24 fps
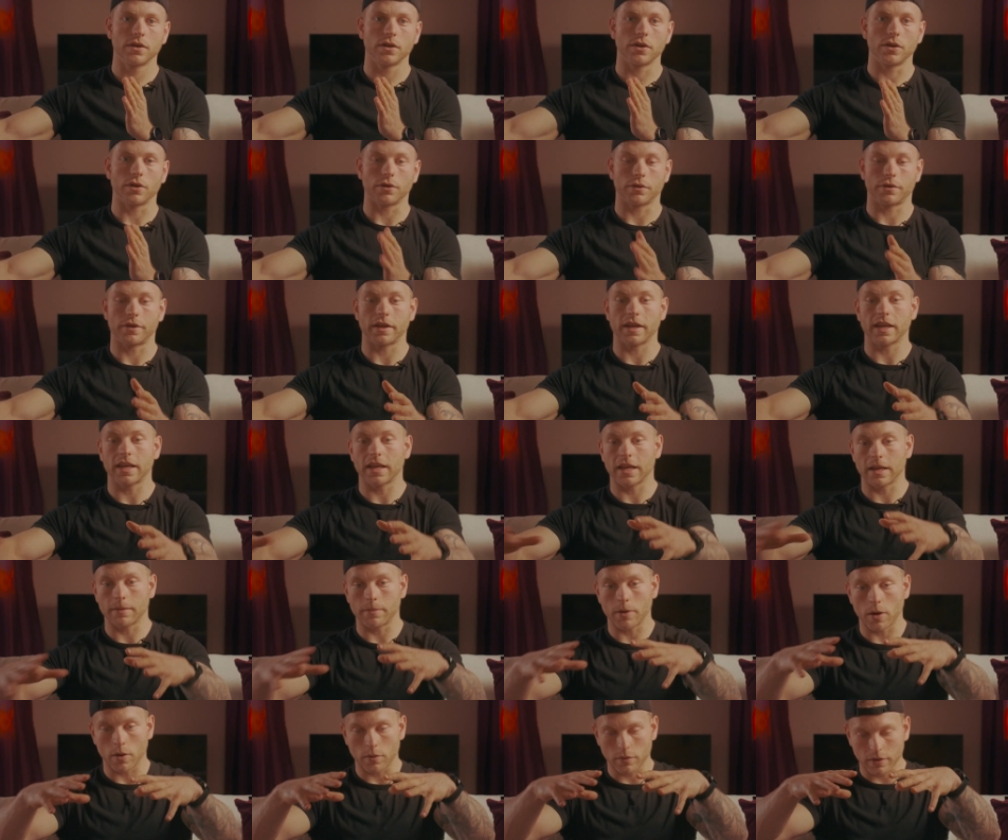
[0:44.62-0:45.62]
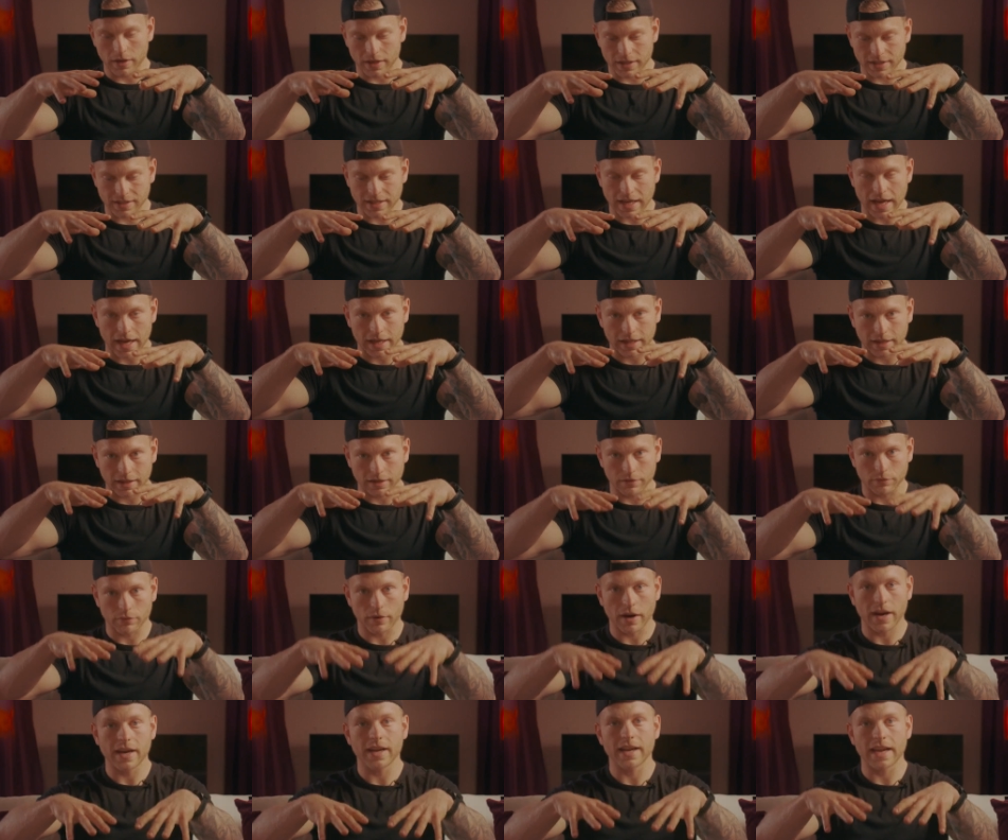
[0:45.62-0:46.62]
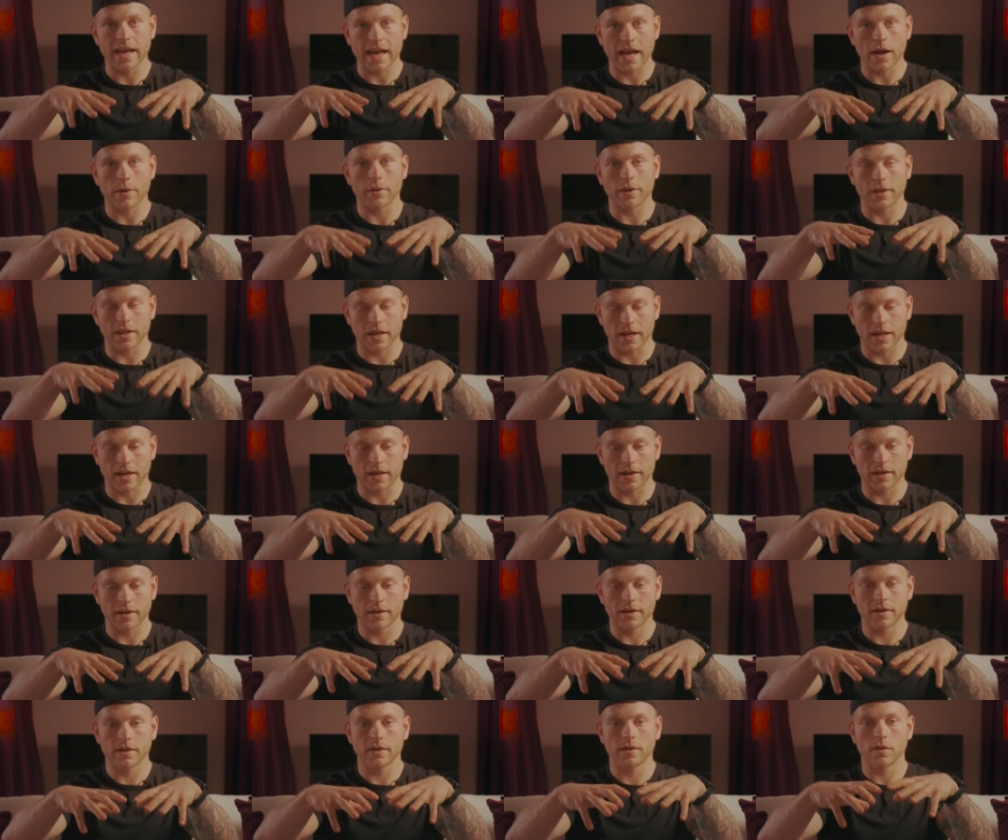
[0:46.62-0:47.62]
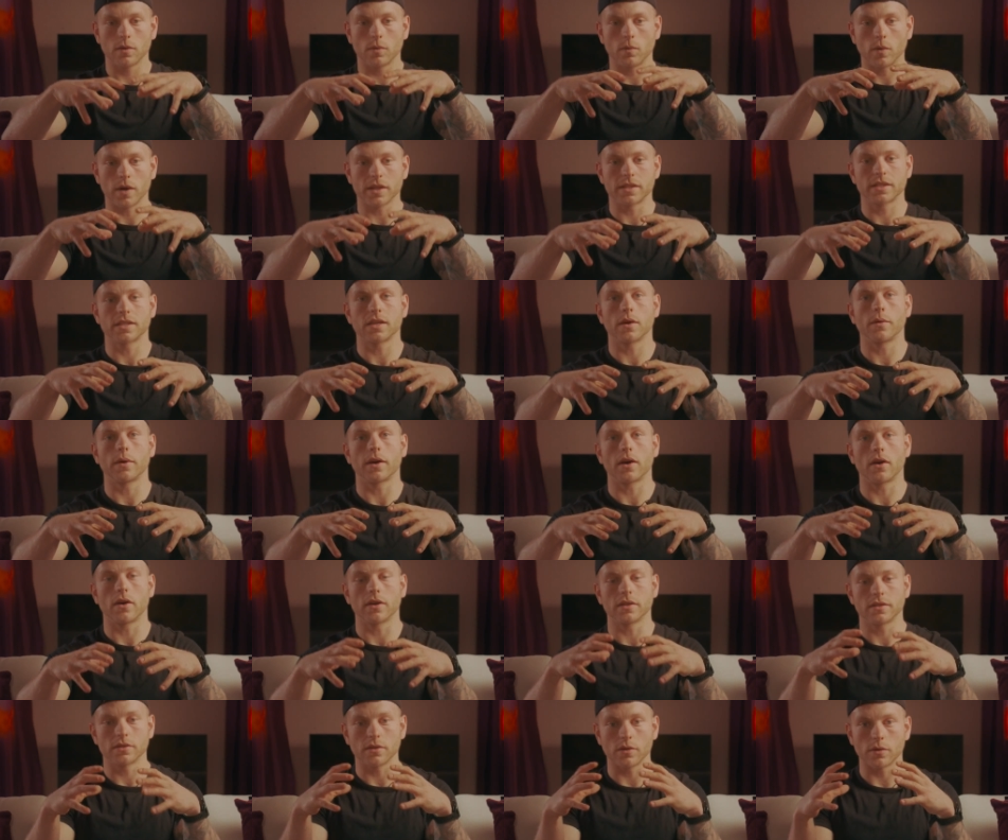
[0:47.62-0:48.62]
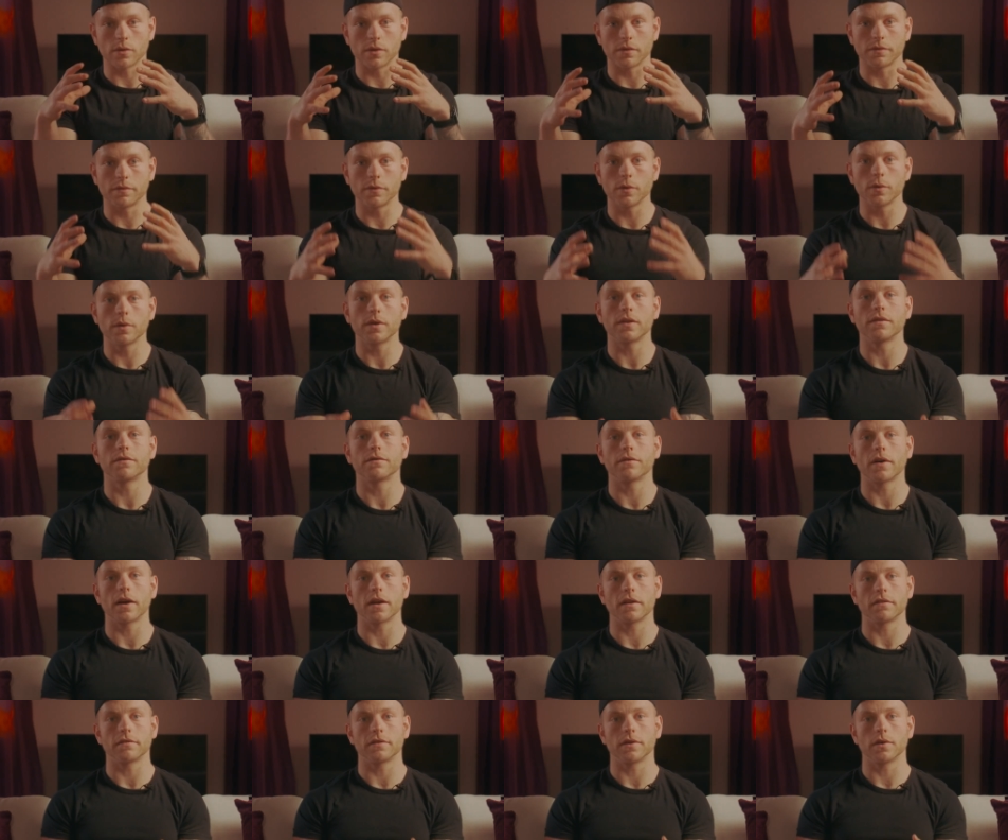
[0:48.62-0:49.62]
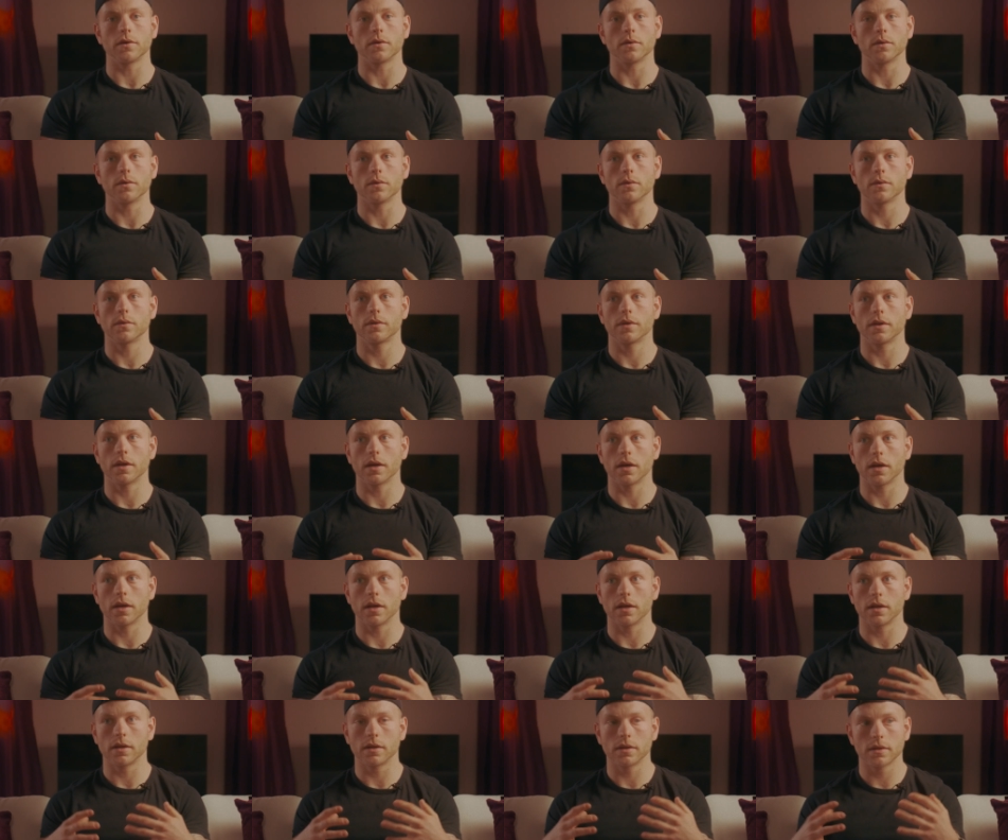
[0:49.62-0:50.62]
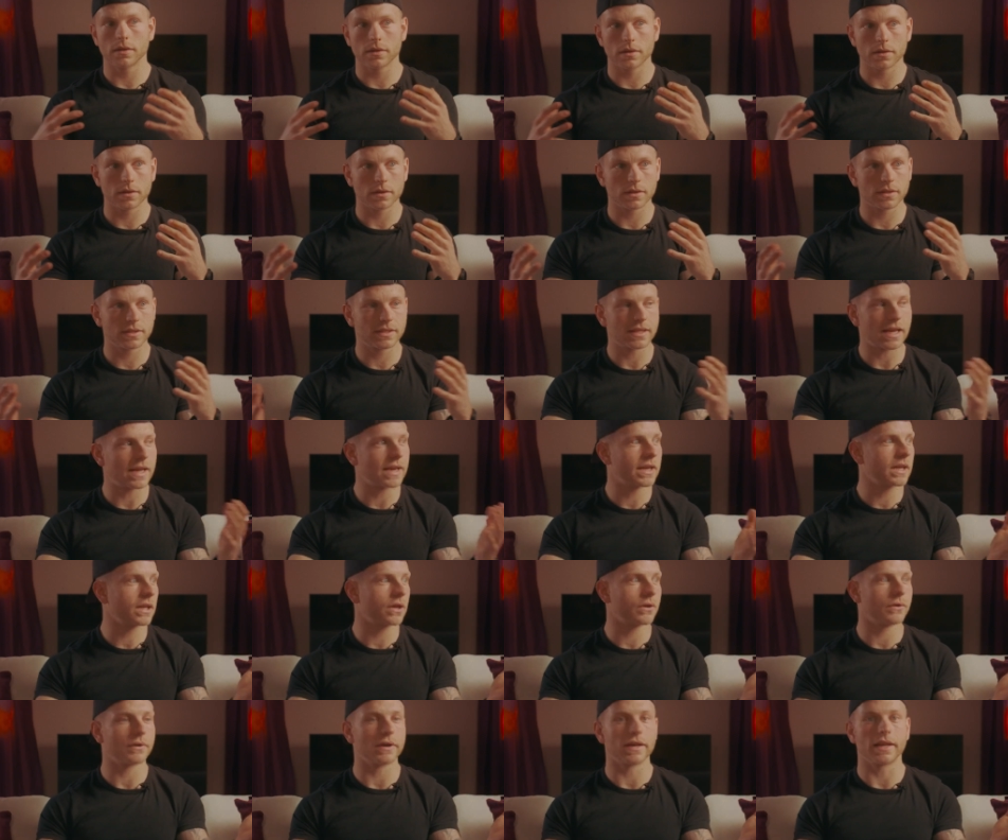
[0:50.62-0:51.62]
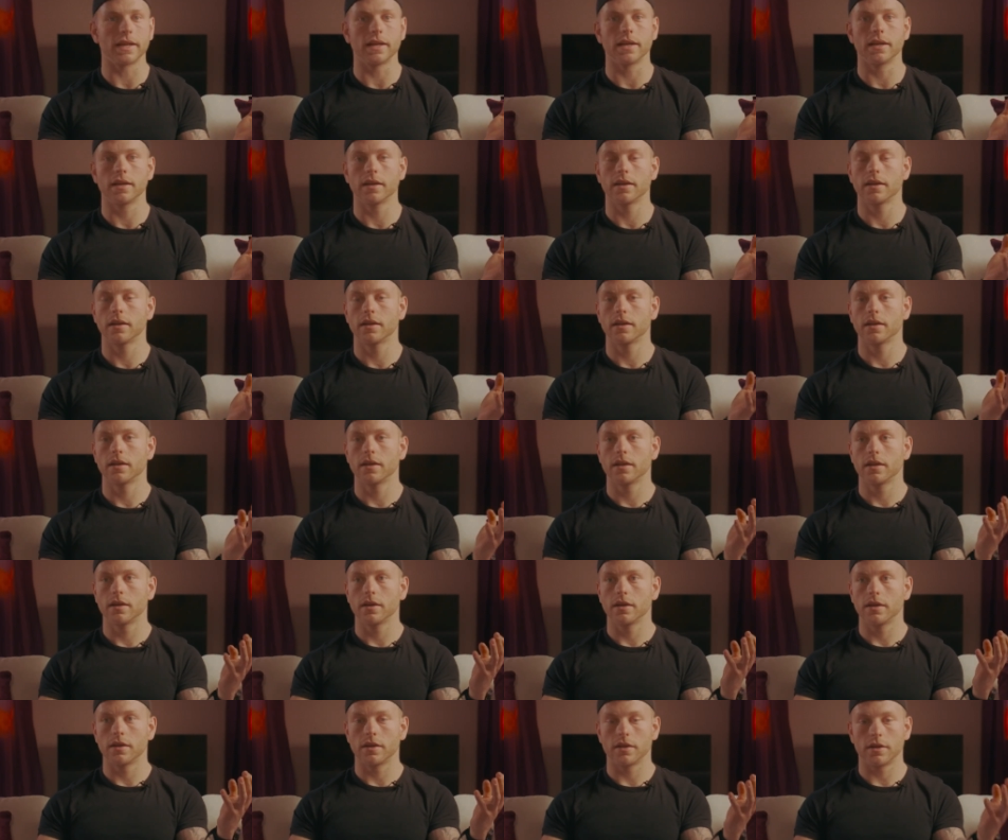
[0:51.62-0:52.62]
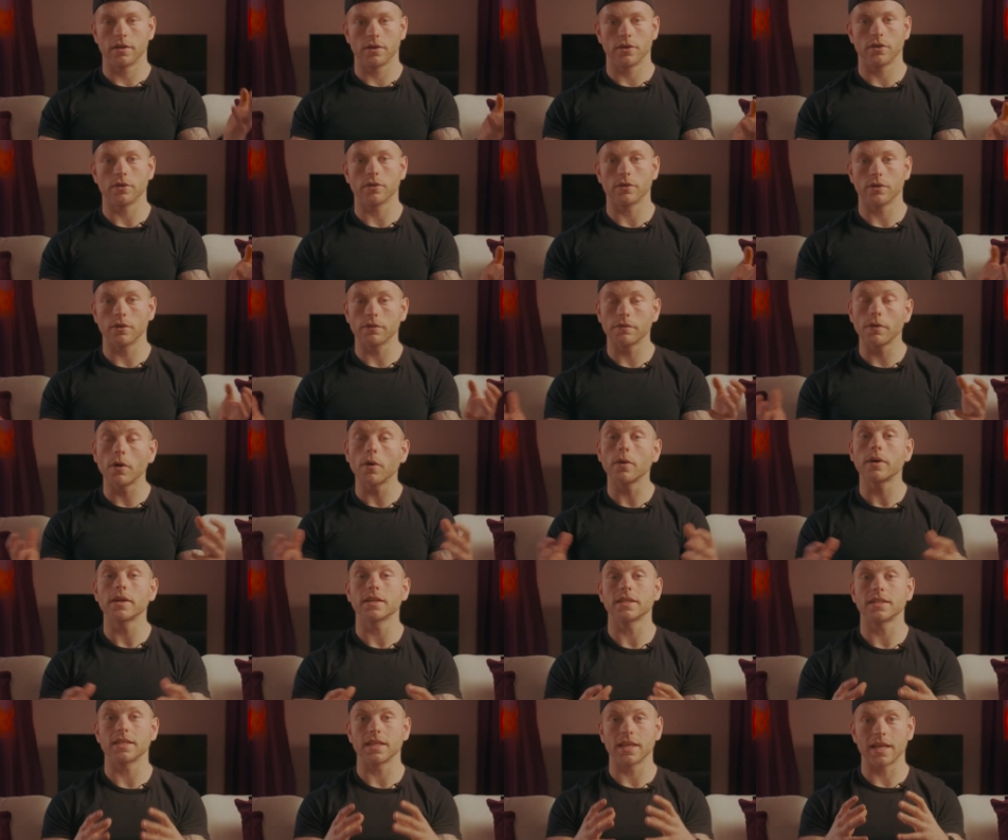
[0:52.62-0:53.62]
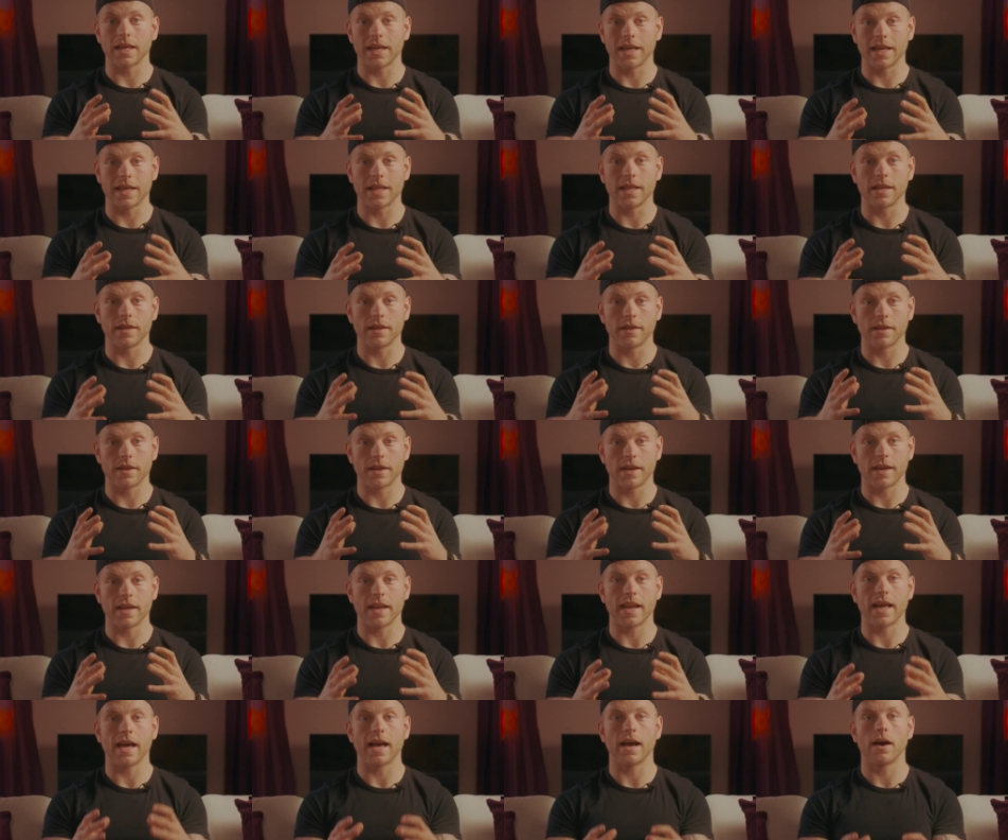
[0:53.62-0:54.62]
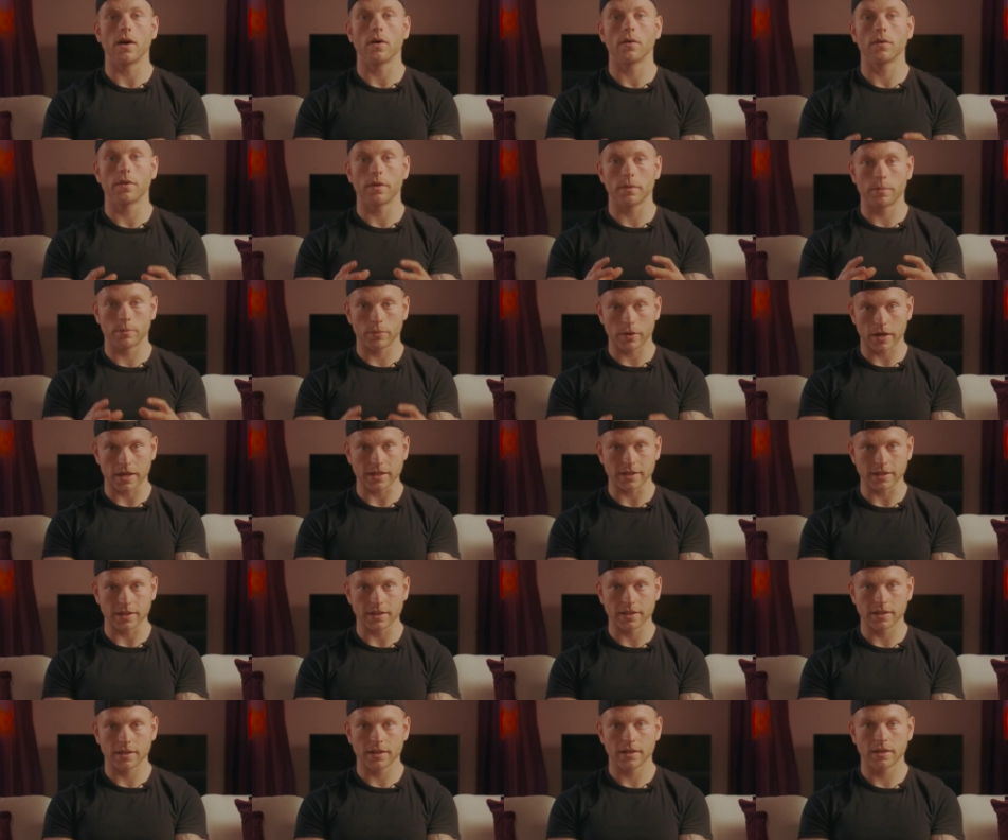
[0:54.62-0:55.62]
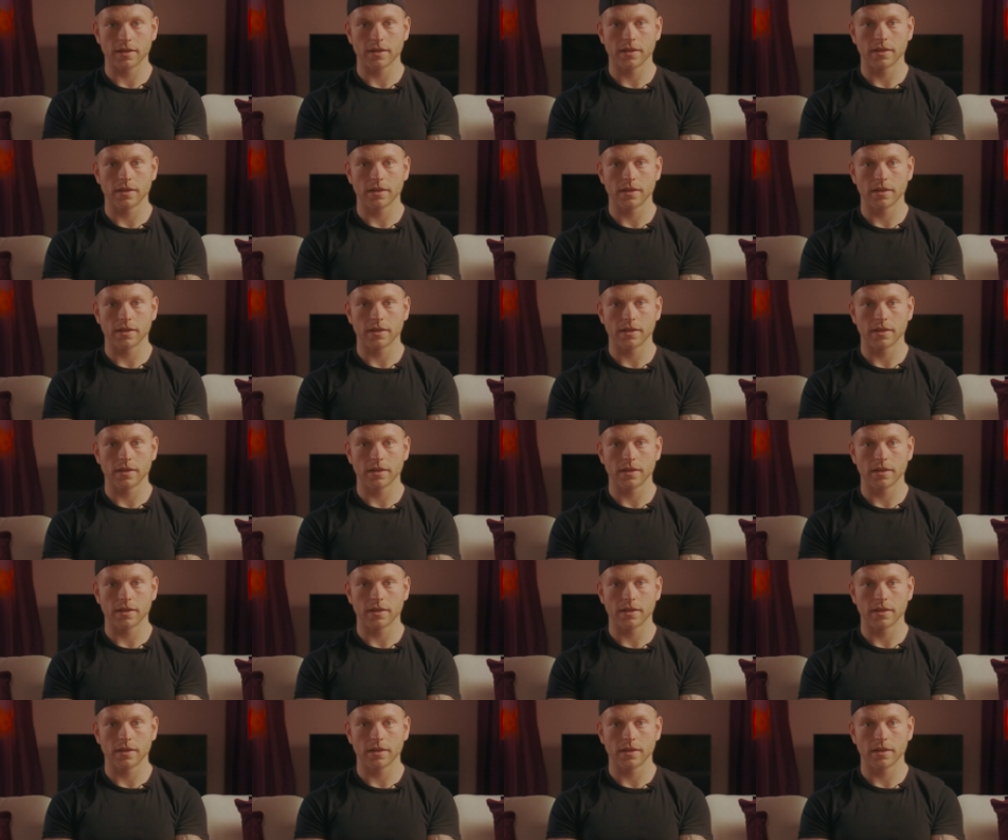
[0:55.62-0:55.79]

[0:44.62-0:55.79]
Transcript: You're thinking about exactly right now and then what's going on. So the food in front of you, the setting you're in, you're focused in the now, the present.